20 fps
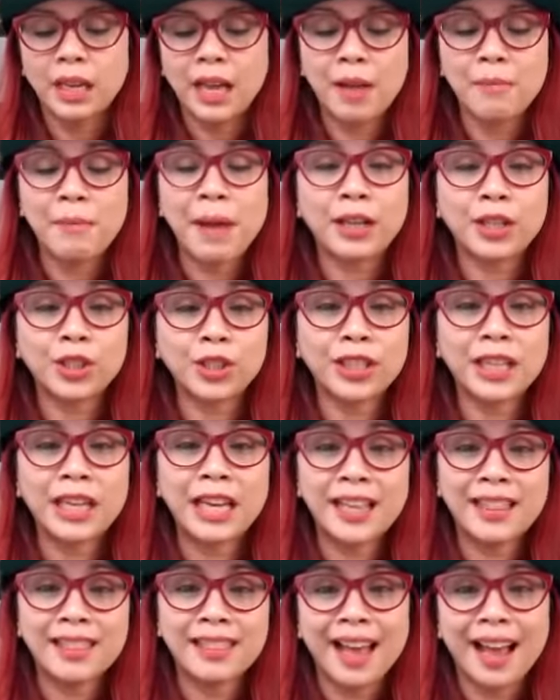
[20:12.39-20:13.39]
I'm
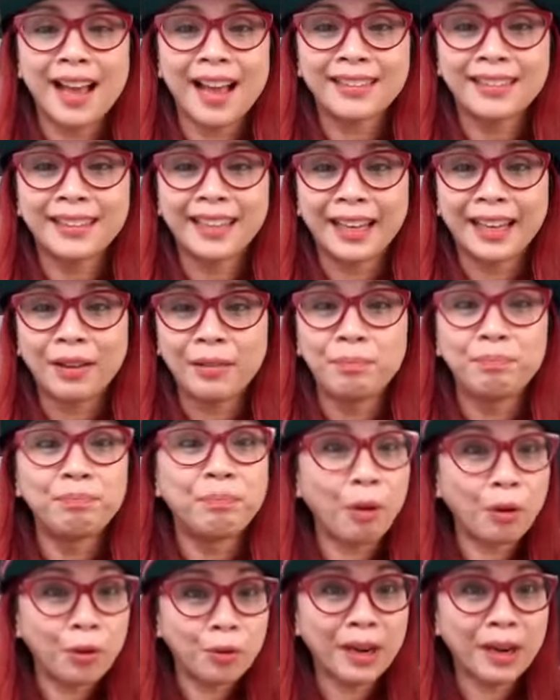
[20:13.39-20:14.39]
actually in that like
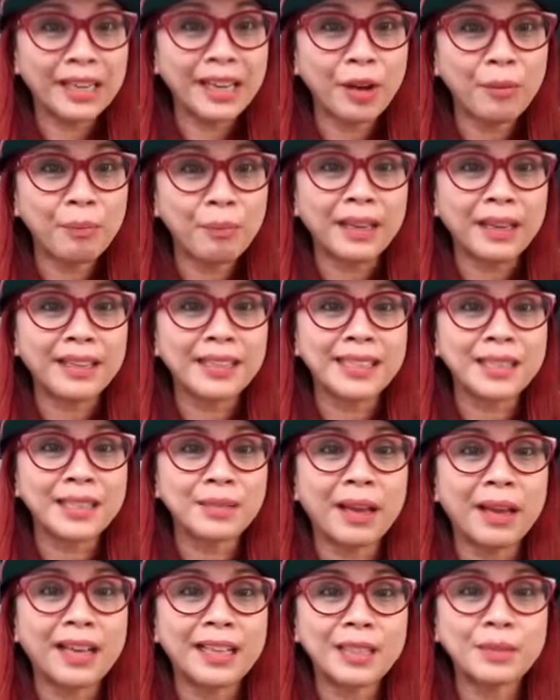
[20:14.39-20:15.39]
boat right now because
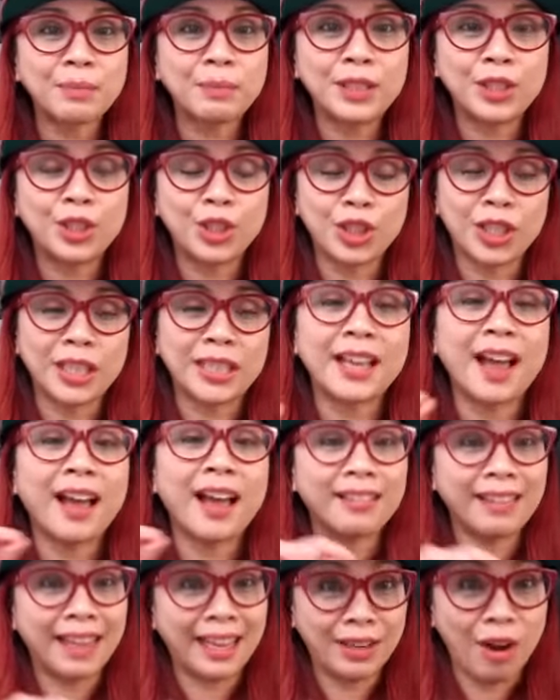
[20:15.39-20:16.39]
my husband just
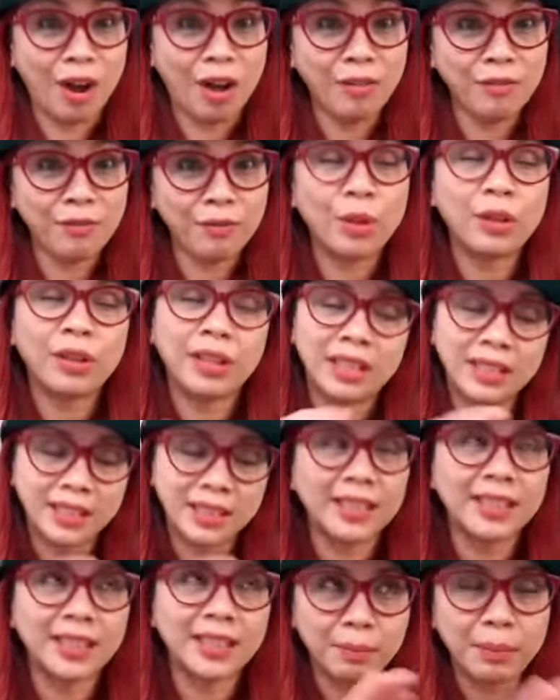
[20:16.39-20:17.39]
got laid off. Well, he's
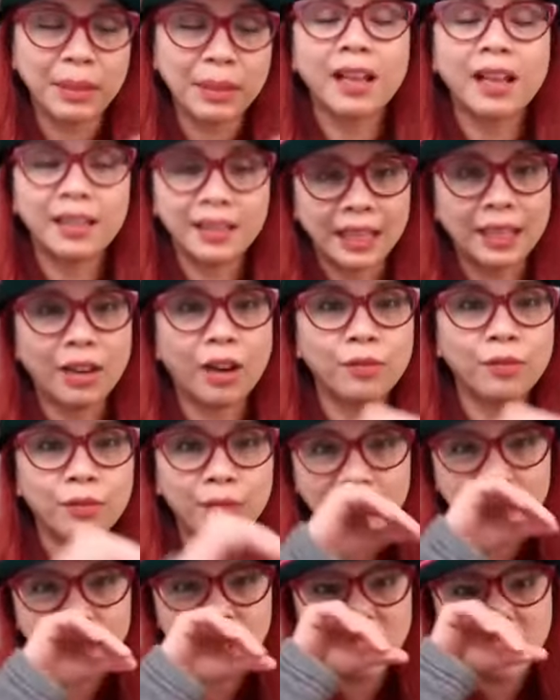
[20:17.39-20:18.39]
not sick, but got laid off,
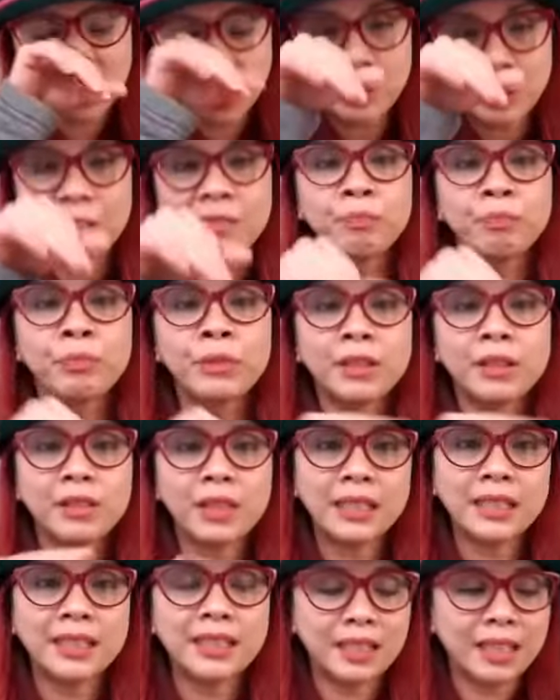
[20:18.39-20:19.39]
right? So there's
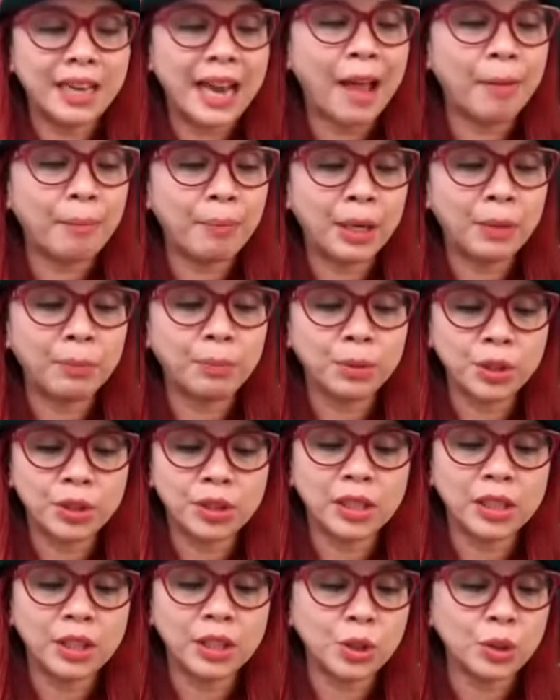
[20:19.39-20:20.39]
things that are happening
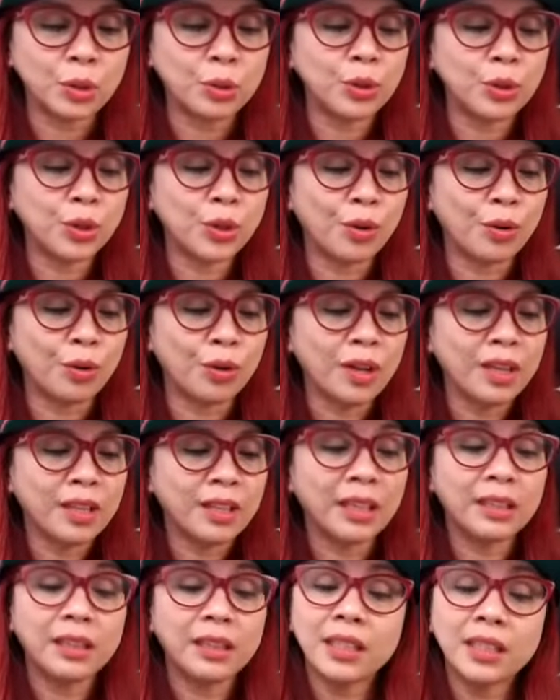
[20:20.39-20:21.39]
personally too. So,
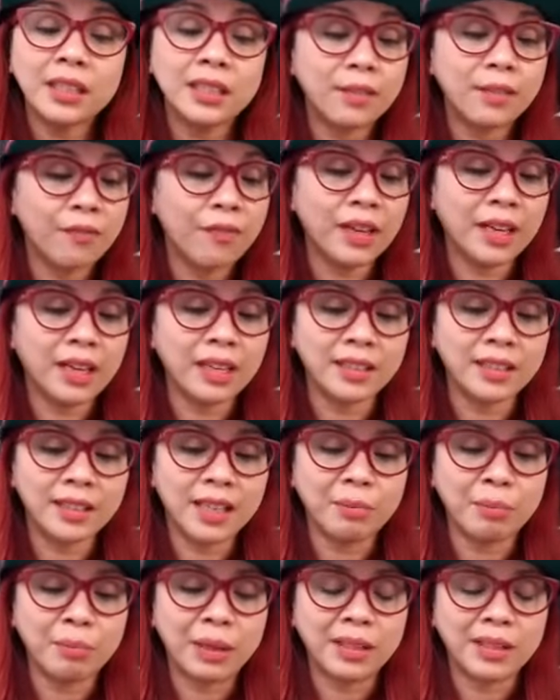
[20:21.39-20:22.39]
and this is the funniest
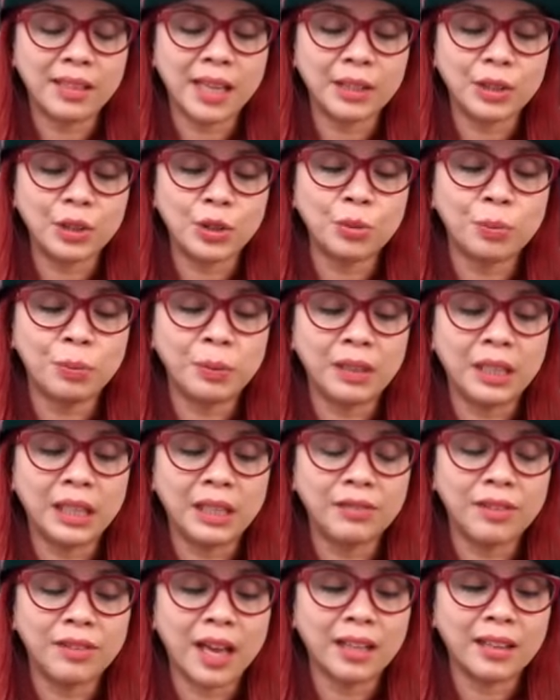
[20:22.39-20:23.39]
thing because I do
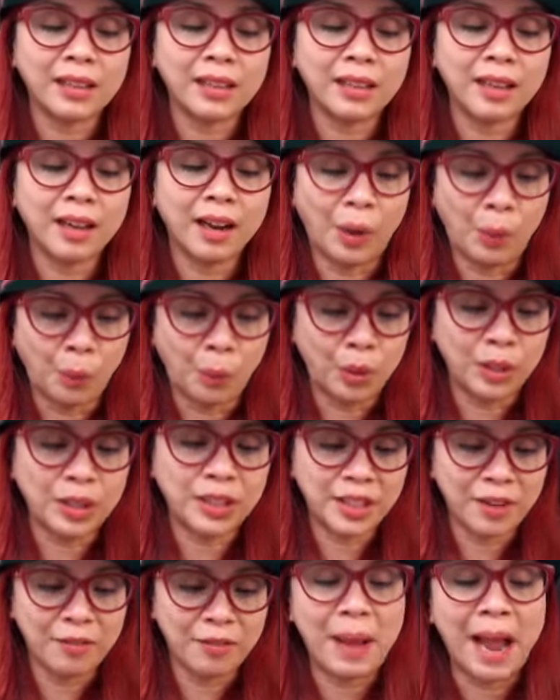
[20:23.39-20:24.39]
believe that our
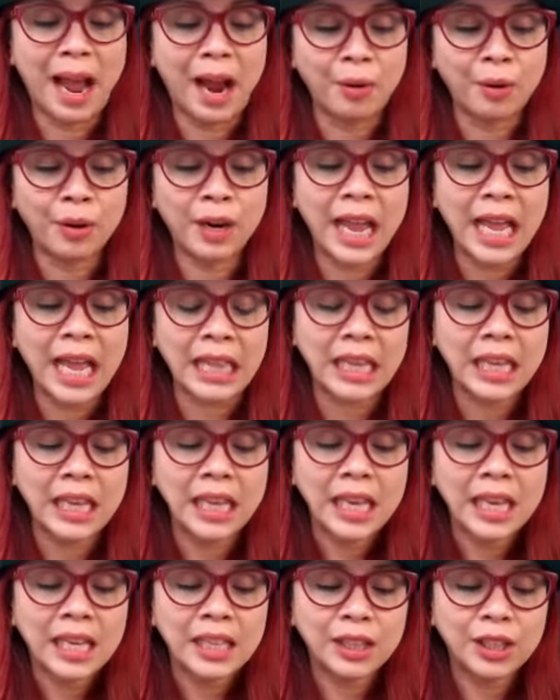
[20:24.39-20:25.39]
words have power. And
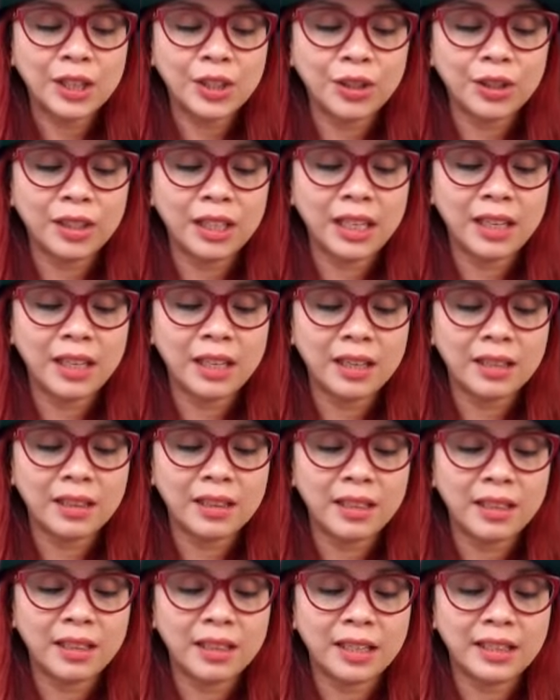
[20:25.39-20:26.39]
literally,
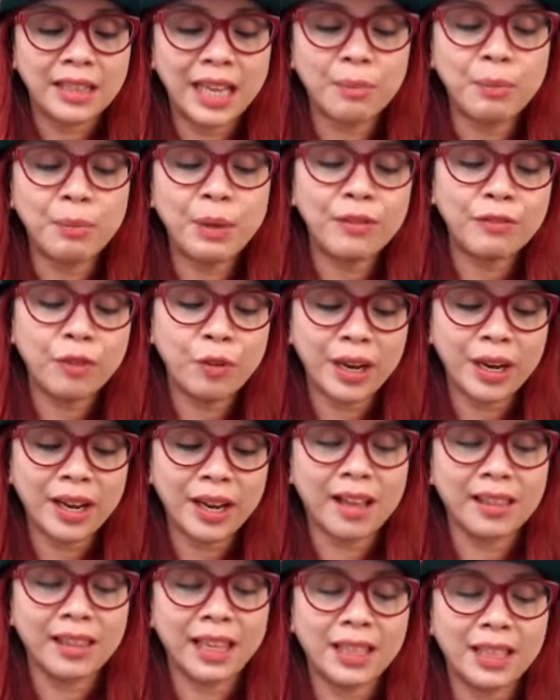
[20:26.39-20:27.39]
th- the day before he
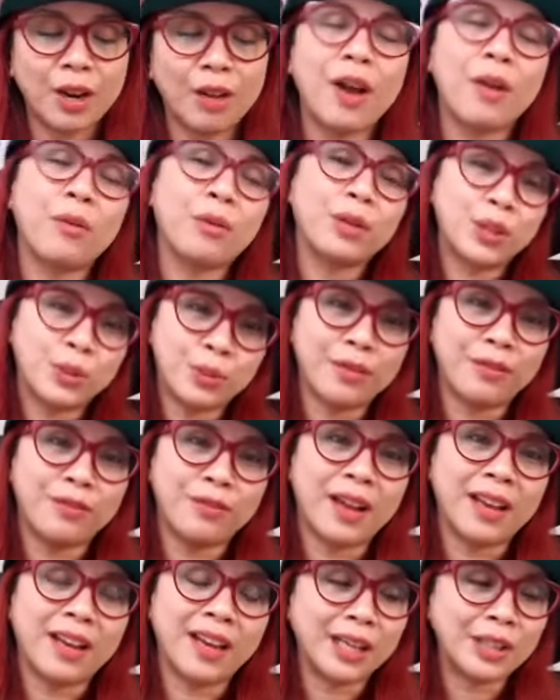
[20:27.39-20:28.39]
got laid off, I was with a
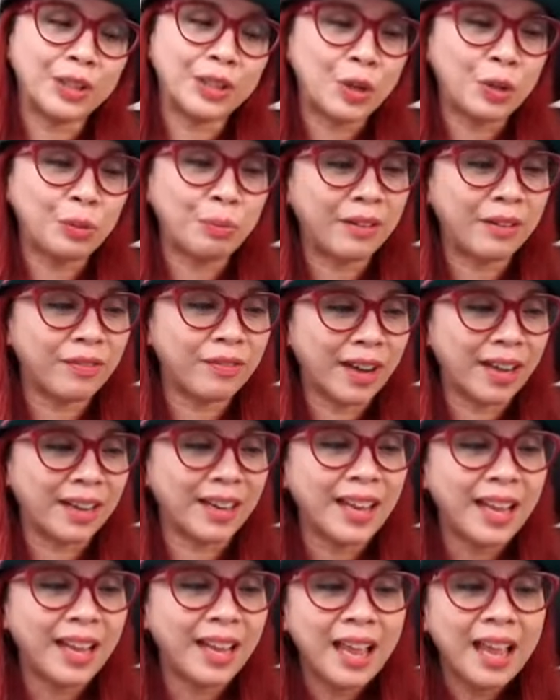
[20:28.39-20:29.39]
friend and I told my
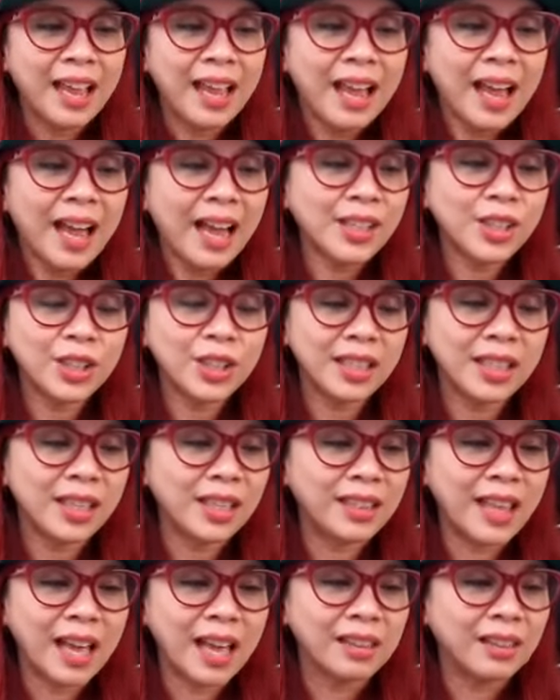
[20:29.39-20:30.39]
friend, I just
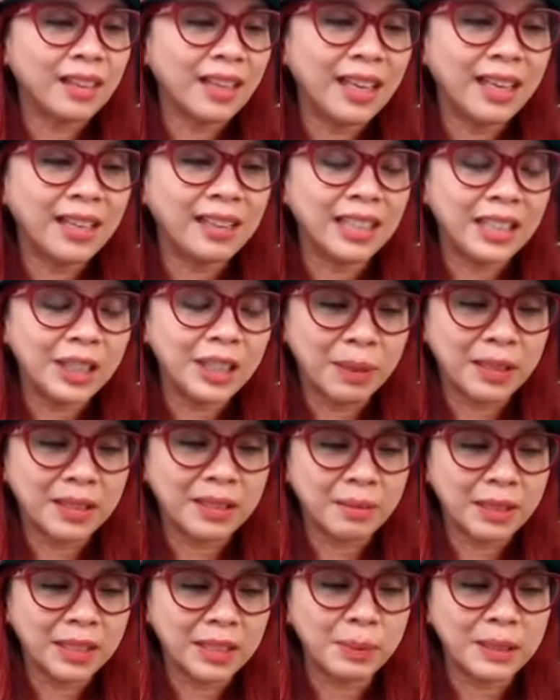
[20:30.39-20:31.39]
think that Lee and Lee's my,
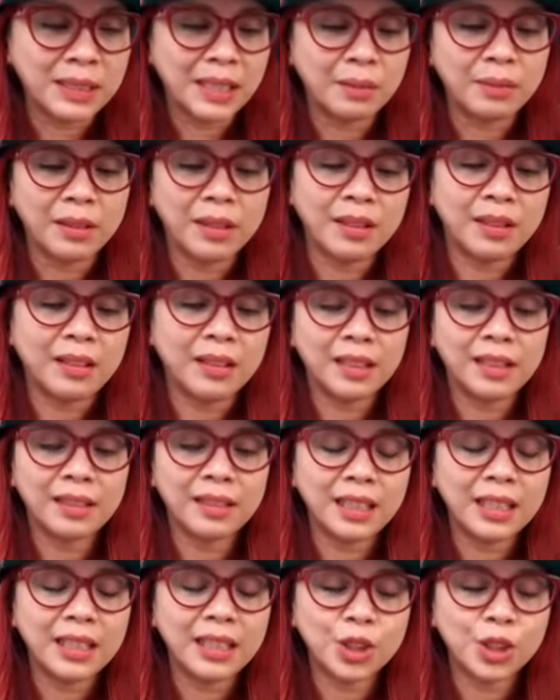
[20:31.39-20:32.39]
my husband's saying uh,
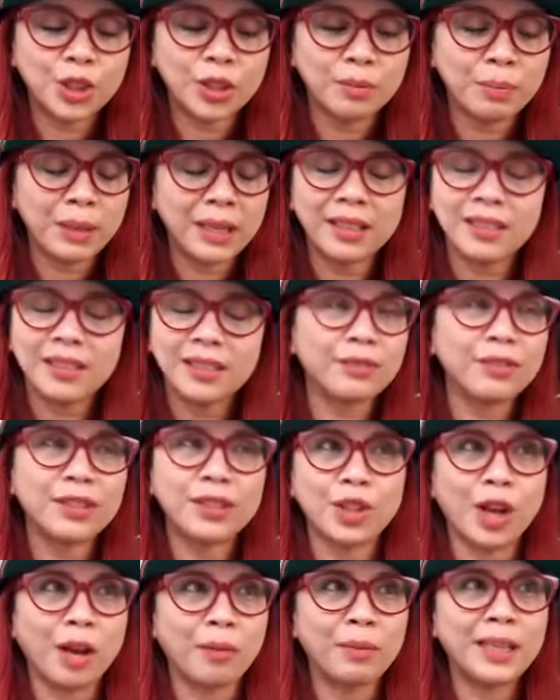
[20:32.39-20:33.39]
Lee should be in a
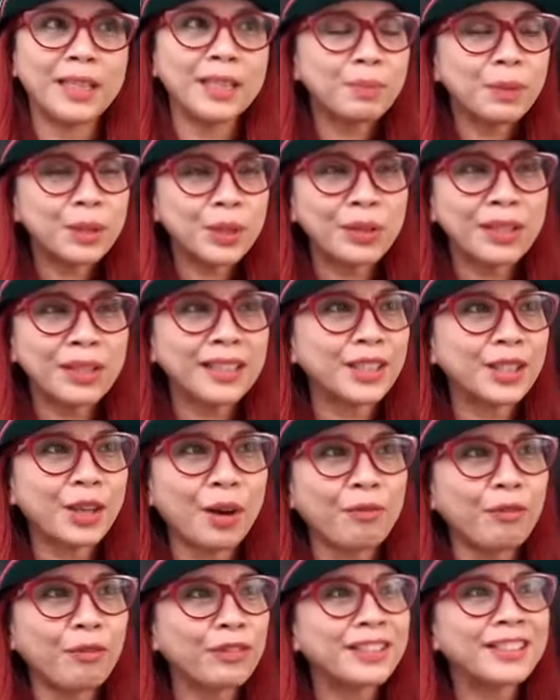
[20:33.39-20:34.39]
different job. He's been doing that
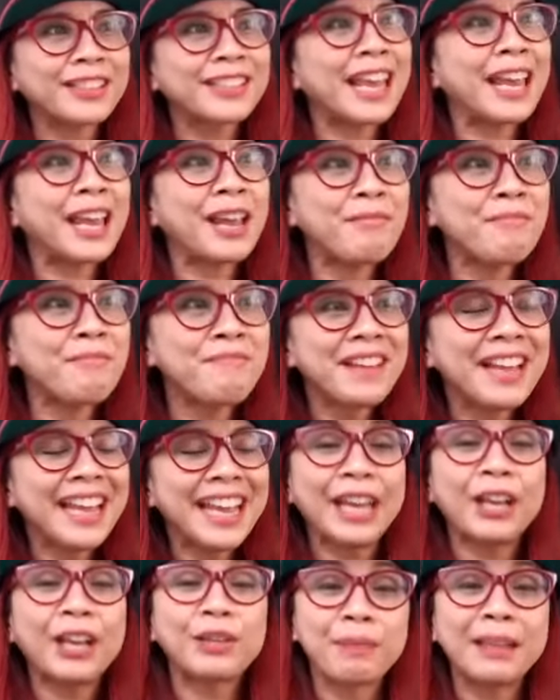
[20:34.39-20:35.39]
job for the same.
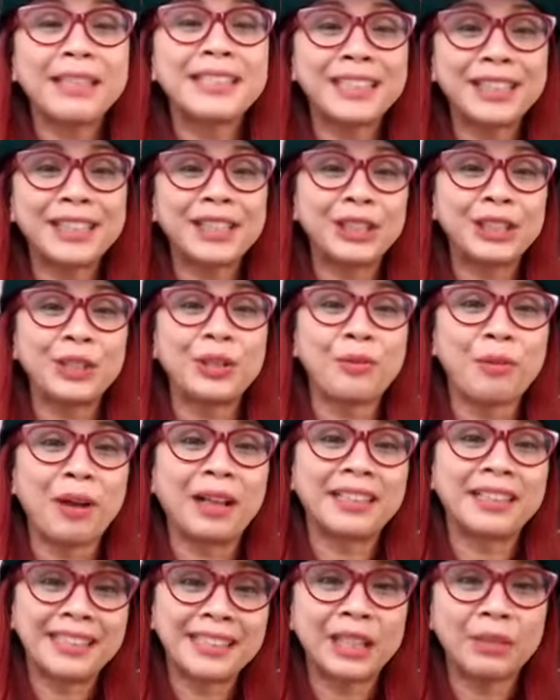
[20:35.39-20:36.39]
He could basically do it
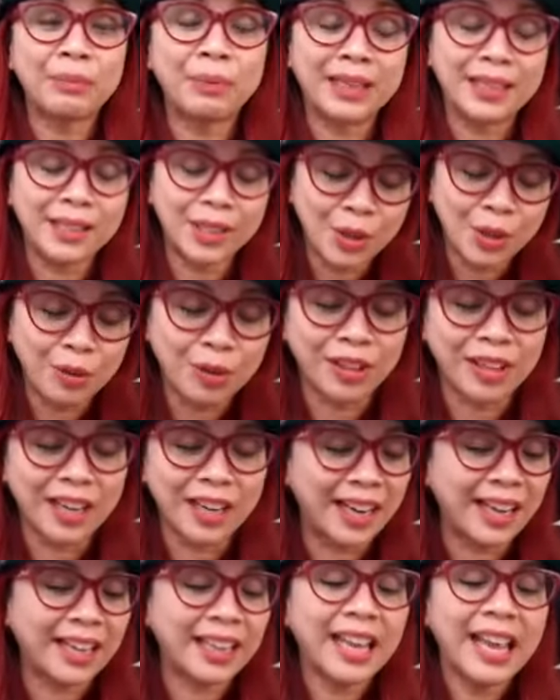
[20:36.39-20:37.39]
while he's sleeping. He's so good at it.